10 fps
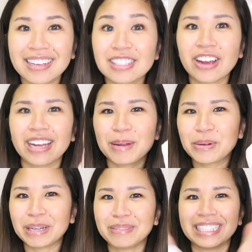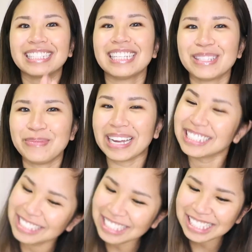Sorry, I'm rambling. Let's back
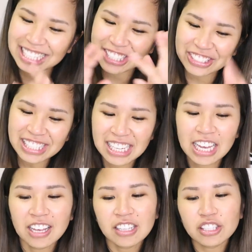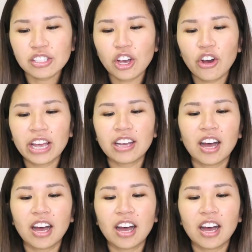to the accessories. So I